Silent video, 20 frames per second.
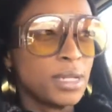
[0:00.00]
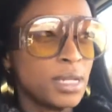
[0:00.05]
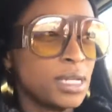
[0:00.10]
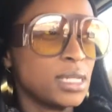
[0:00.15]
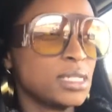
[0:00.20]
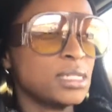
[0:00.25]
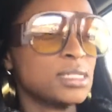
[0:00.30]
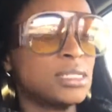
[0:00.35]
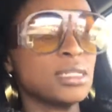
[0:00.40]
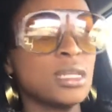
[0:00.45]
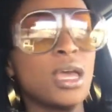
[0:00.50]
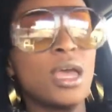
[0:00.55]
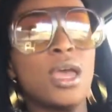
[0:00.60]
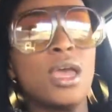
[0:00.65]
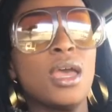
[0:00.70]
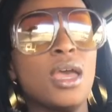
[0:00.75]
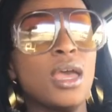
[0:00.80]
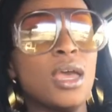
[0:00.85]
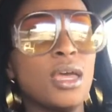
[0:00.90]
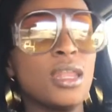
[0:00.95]
place
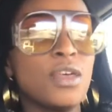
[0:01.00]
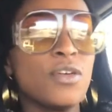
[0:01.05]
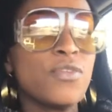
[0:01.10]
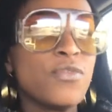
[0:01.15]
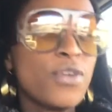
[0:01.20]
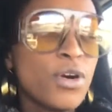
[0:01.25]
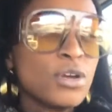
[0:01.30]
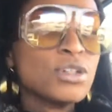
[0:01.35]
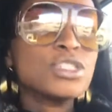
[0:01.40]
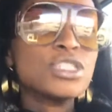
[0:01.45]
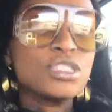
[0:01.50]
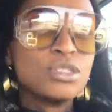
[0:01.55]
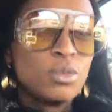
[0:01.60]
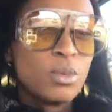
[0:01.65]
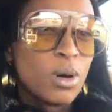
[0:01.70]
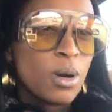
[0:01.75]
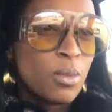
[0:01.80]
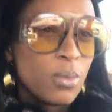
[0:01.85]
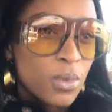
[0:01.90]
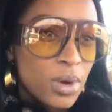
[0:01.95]
and it functions
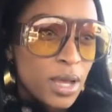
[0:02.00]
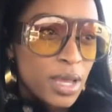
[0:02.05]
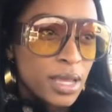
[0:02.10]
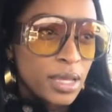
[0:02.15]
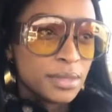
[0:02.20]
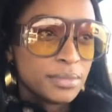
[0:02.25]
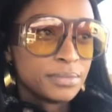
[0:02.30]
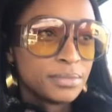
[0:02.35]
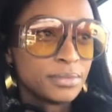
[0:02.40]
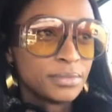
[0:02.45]
one way.